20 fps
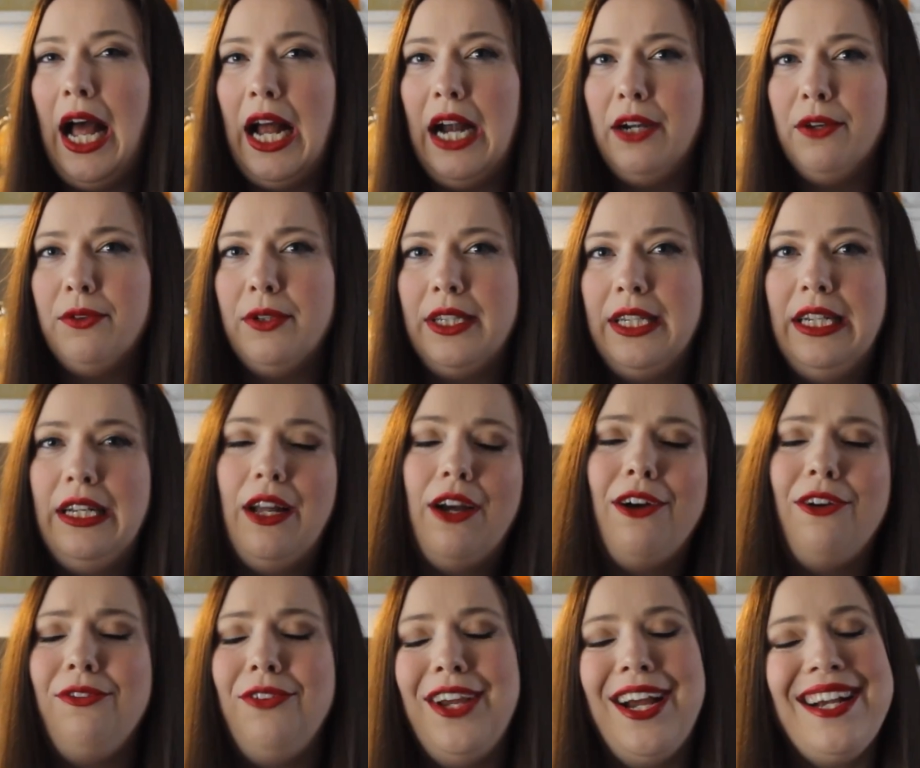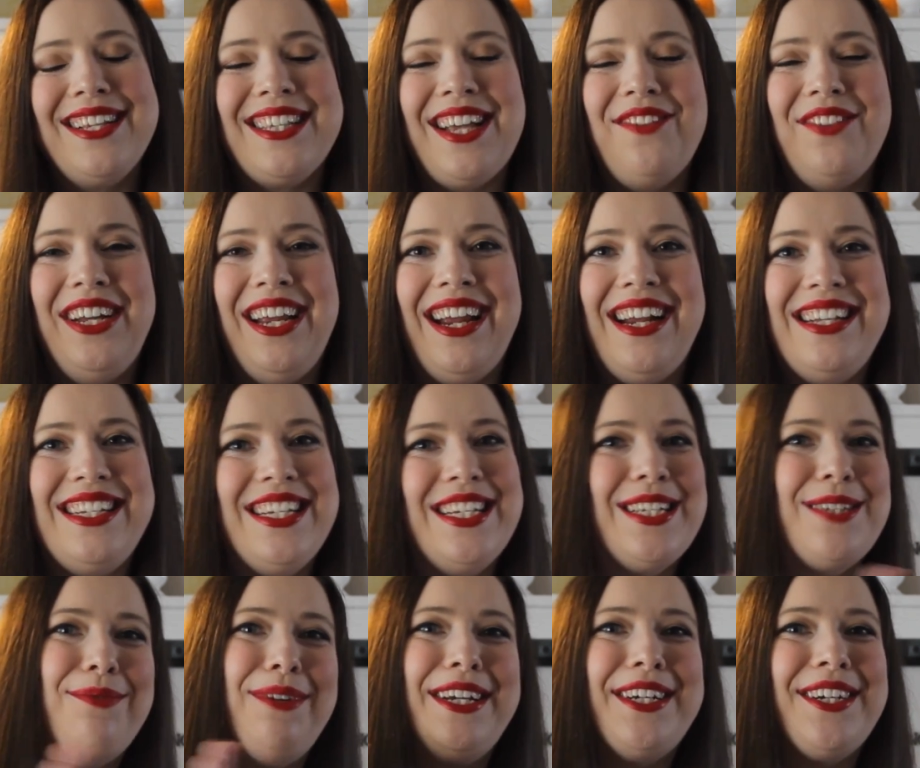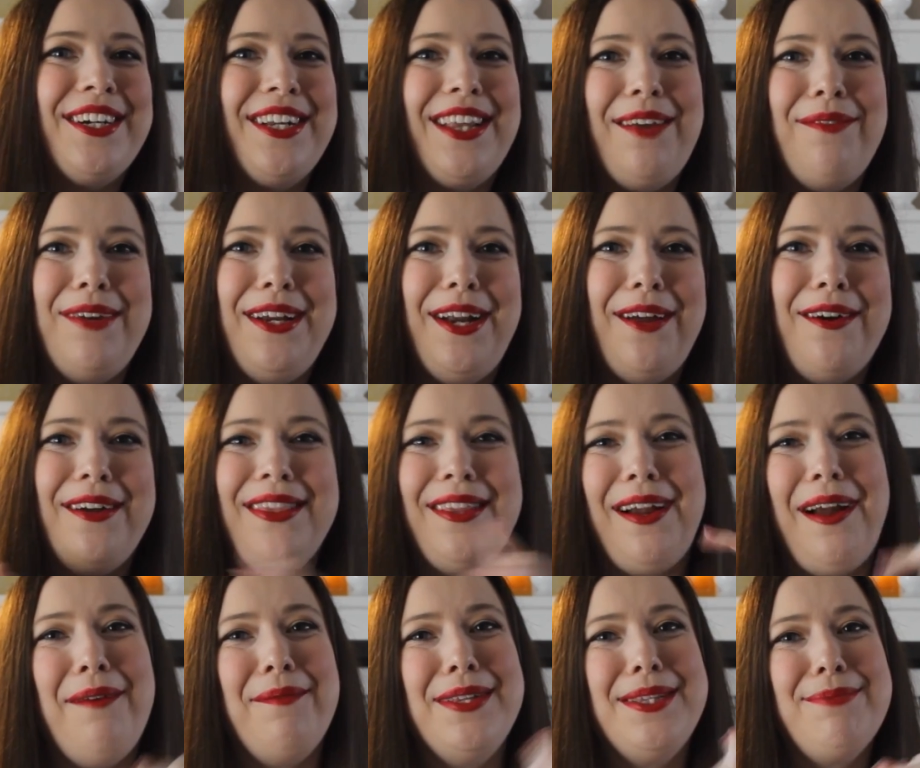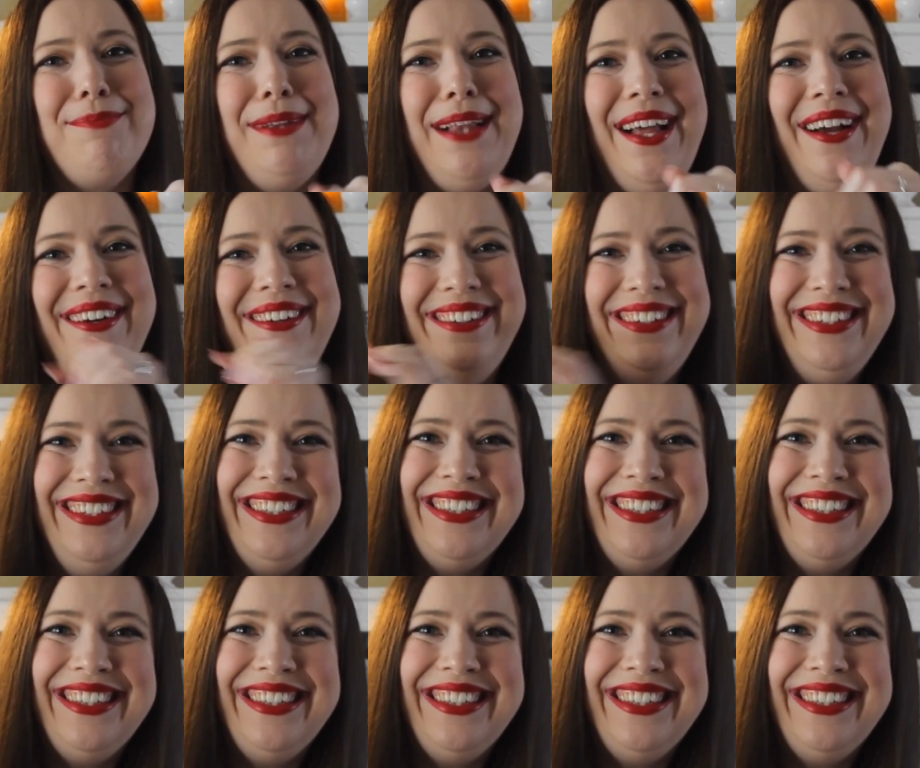I don't really know. If you guys have any ideas, make sure to let me know in the comments below.